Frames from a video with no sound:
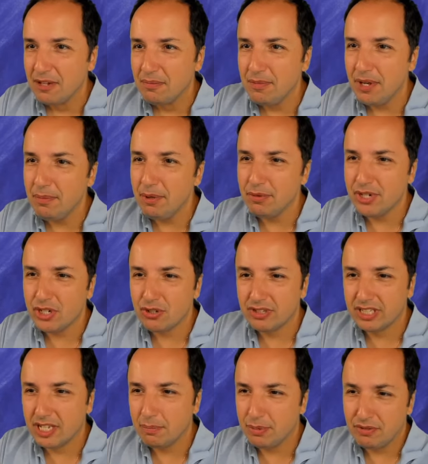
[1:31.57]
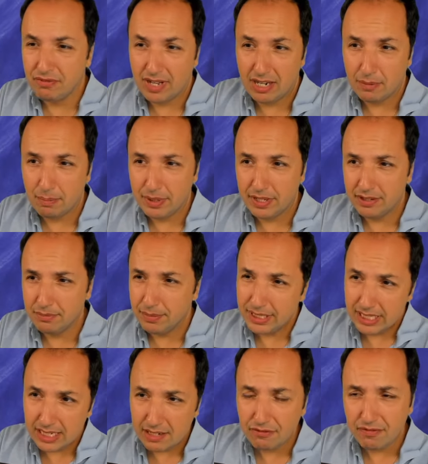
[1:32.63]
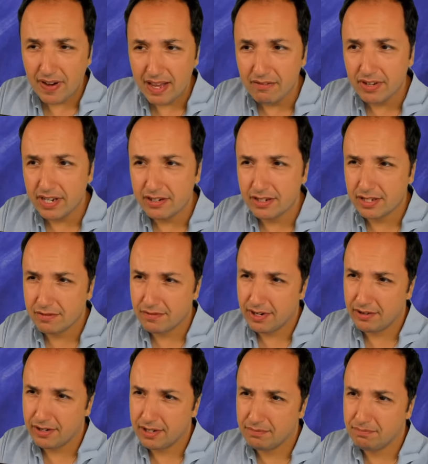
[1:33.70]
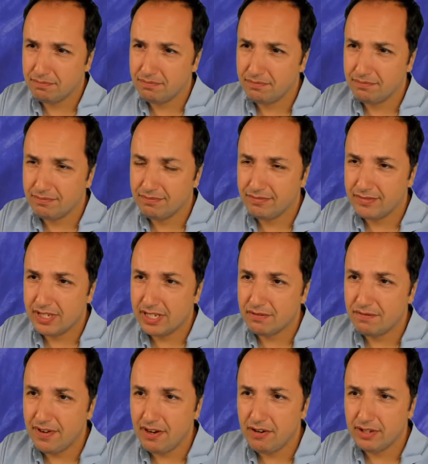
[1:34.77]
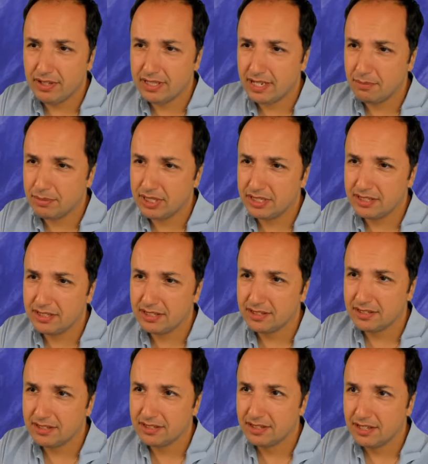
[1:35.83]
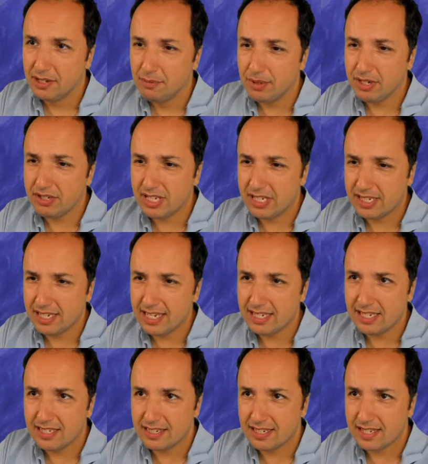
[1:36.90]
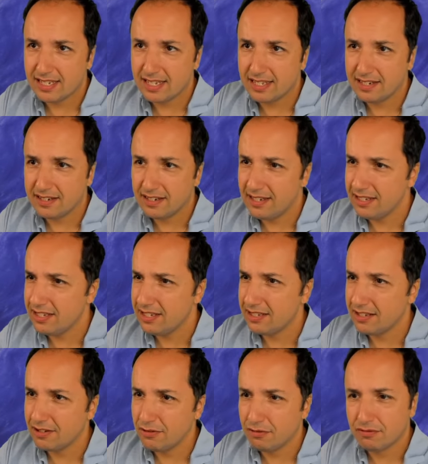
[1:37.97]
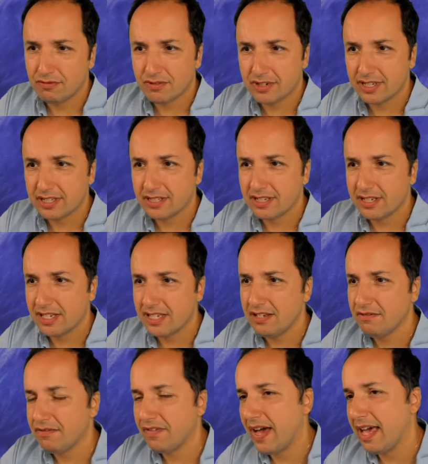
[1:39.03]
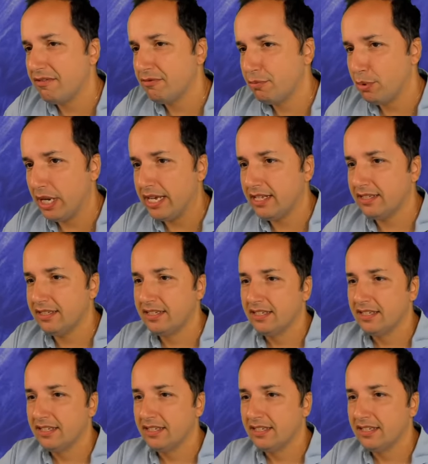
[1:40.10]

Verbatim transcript: Maybe we should keep developing, but c5 here is very tempting because his king is in the center. Let's go for it. c5 played.